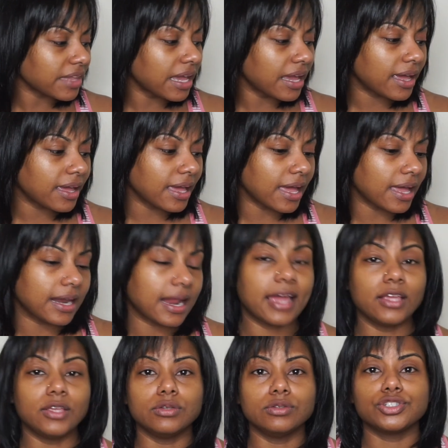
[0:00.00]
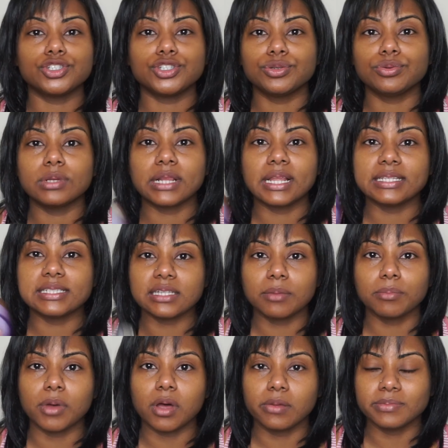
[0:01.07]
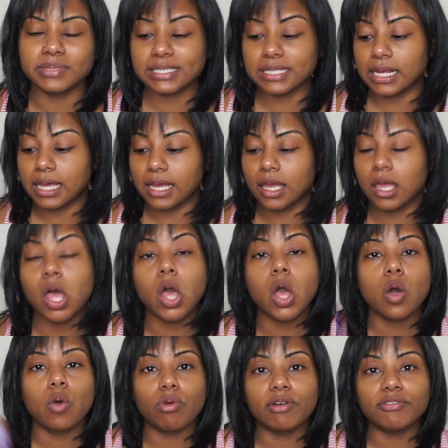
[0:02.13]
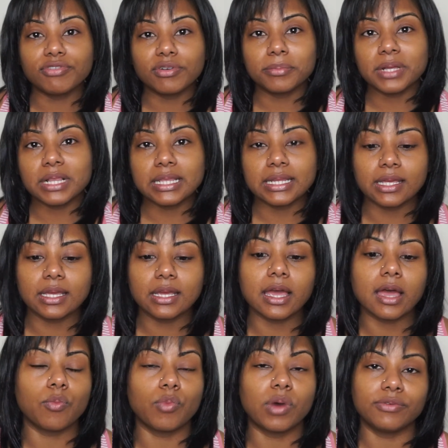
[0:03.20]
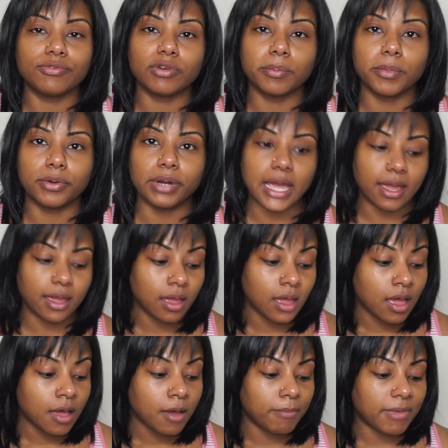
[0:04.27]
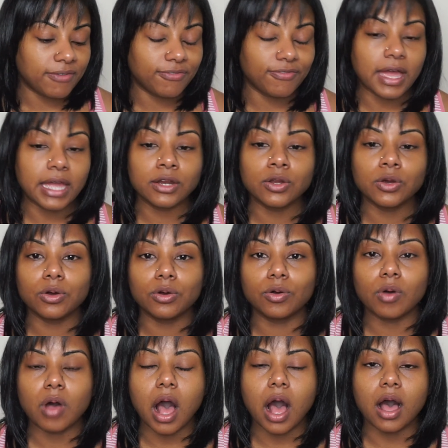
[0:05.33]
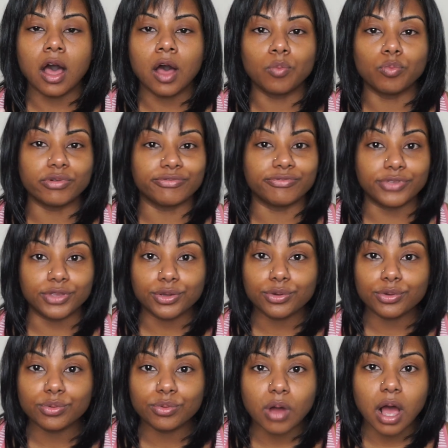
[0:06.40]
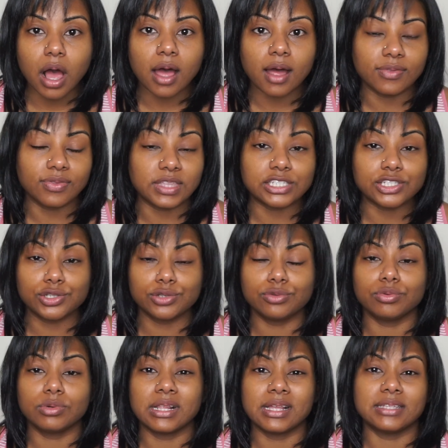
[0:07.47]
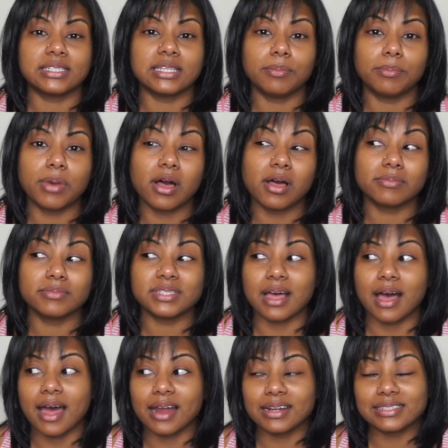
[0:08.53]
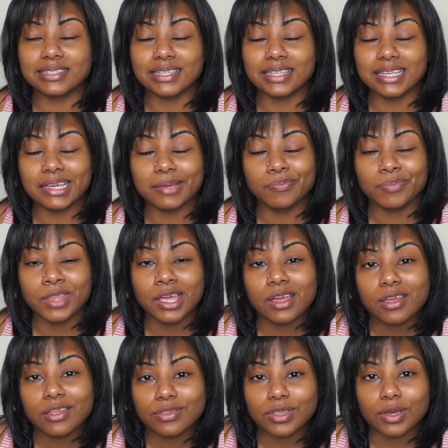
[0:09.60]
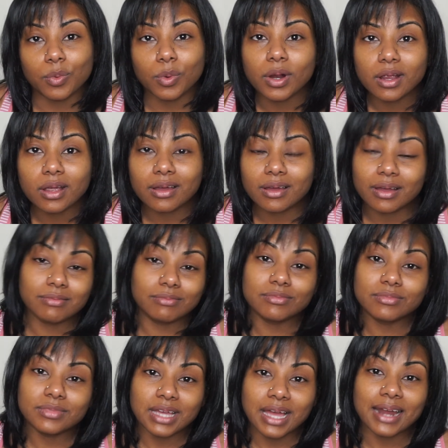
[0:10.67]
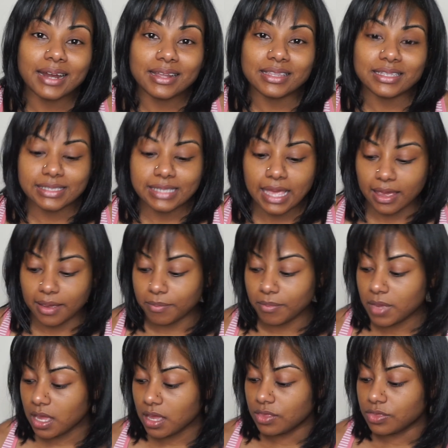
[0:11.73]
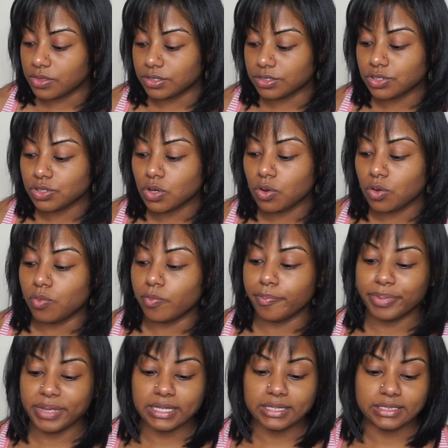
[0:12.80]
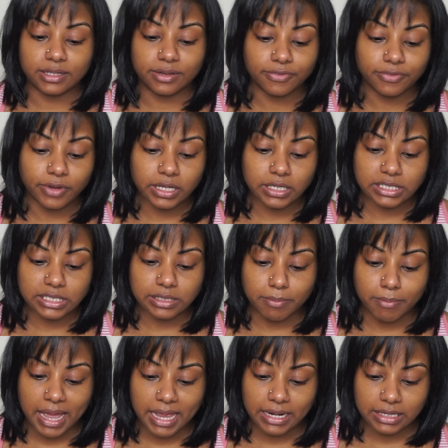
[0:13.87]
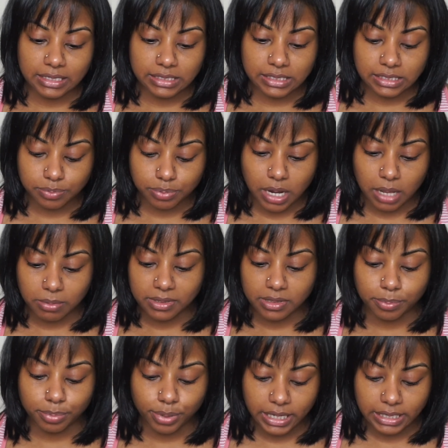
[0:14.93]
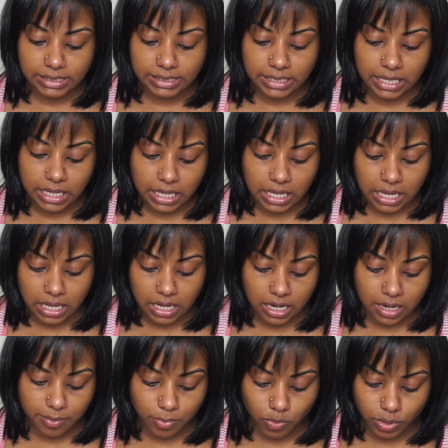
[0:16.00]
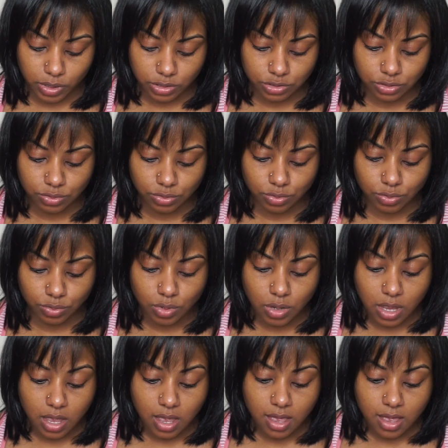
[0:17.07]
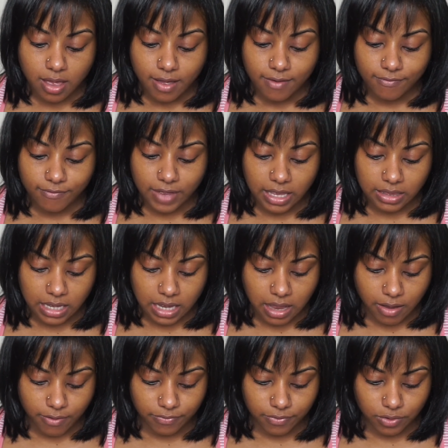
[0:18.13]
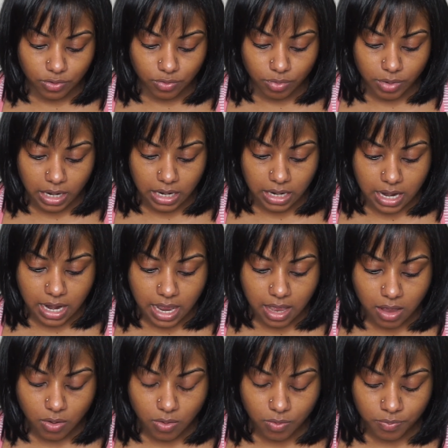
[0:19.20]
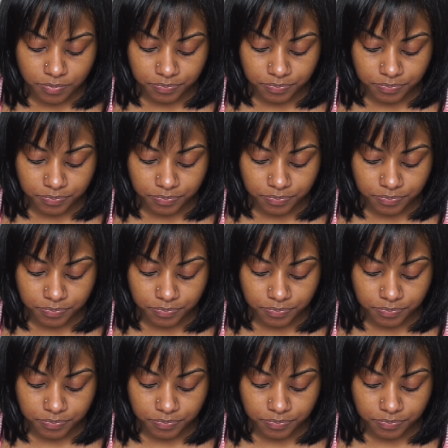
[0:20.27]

again, I used 2 cleansing balms today, one from Clinique and one from Monet. My final review on these 2 cleansing balms, honestly, they work kind of the same. There's no big difference minus probably the pricing, and I'm going to find that out for you right now.